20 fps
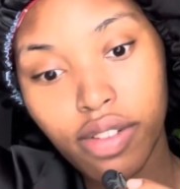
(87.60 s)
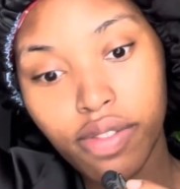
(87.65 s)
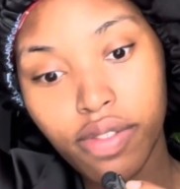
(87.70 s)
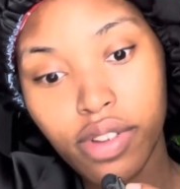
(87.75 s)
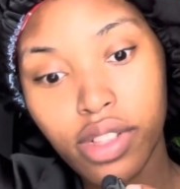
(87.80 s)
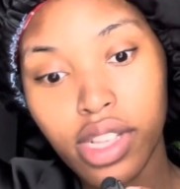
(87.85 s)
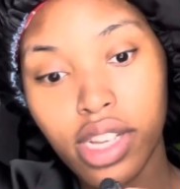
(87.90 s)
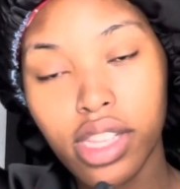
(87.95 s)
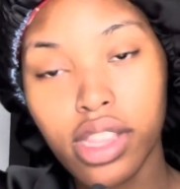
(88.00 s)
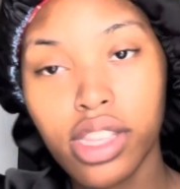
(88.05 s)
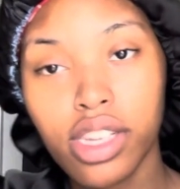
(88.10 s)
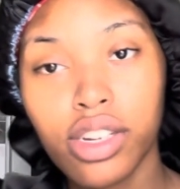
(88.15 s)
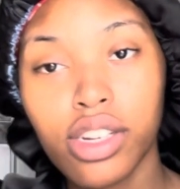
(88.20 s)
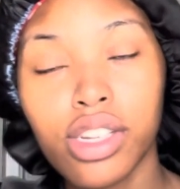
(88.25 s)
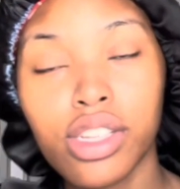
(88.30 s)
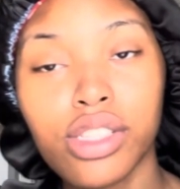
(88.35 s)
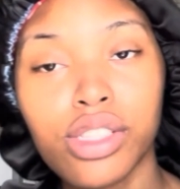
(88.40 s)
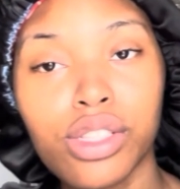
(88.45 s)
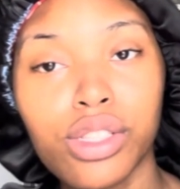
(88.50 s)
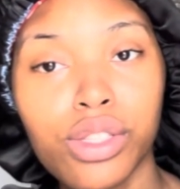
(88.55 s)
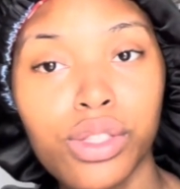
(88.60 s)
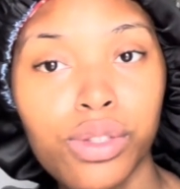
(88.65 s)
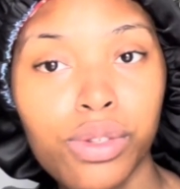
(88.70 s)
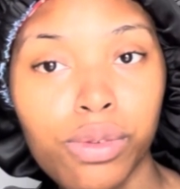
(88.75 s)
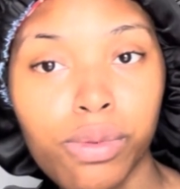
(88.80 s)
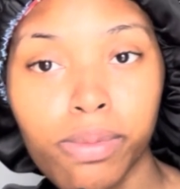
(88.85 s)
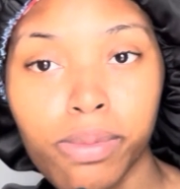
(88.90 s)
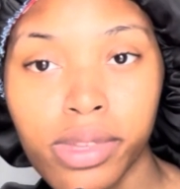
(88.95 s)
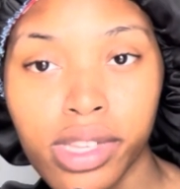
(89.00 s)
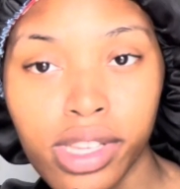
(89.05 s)
like there is a
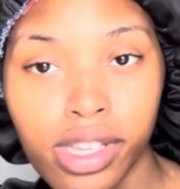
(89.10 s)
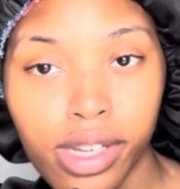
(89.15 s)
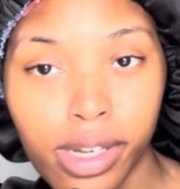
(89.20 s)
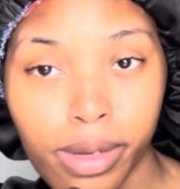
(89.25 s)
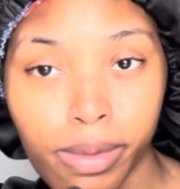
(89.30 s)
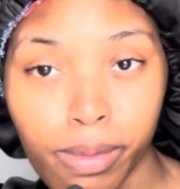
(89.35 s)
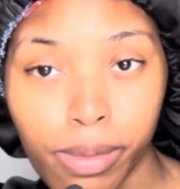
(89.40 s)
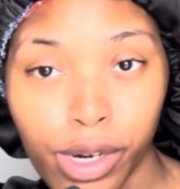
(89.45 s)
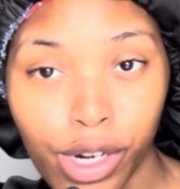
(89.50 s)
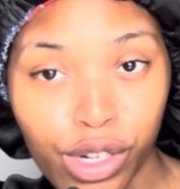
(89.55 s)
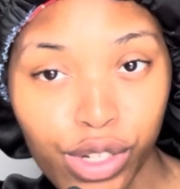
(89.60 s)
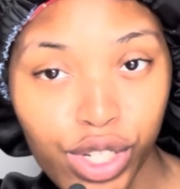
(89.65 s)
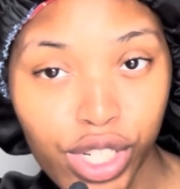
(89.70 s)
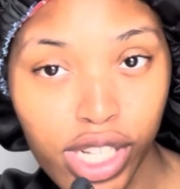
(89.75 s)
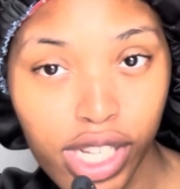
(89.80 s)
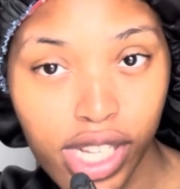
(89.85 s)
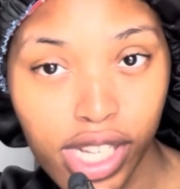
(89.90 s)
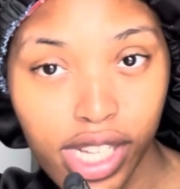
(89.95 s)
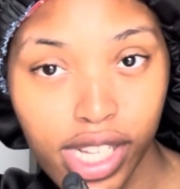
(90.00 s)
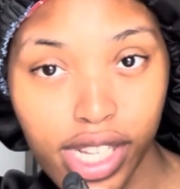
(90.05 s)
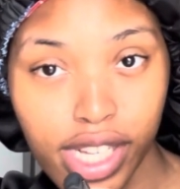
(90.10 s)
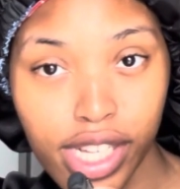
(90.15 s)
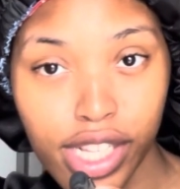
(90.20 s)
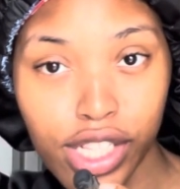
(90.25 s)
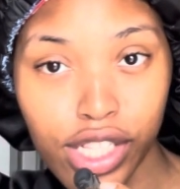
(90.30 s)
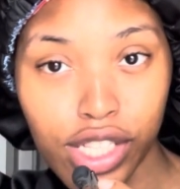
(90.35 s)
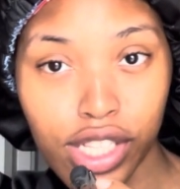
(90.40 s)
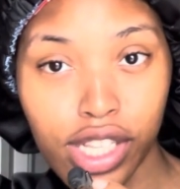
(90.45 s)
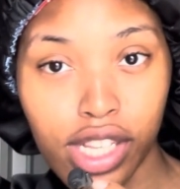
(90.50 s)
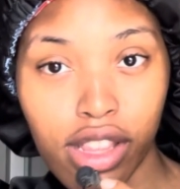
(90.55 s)
new me emerging
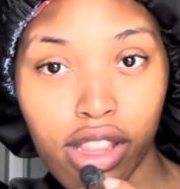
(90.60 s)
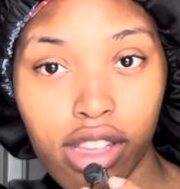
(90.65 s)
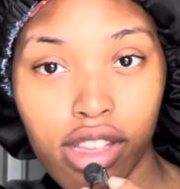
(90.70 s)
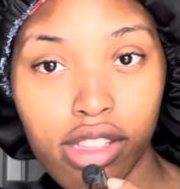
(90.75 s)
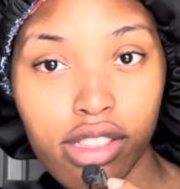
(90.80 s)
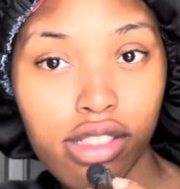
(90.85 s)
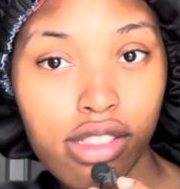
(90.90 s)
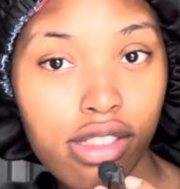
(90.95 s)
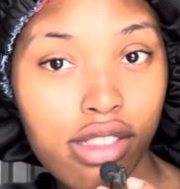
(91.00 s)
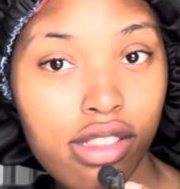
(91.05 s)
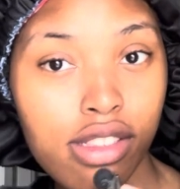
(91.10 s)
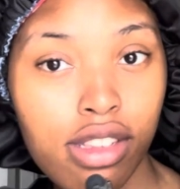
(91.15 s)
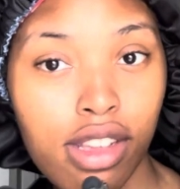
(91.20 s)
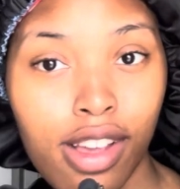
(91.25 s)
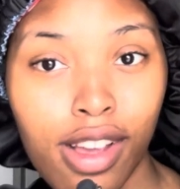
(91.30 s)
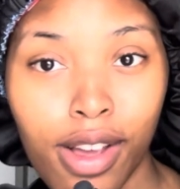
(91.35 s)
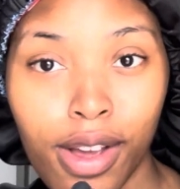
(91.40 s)
into this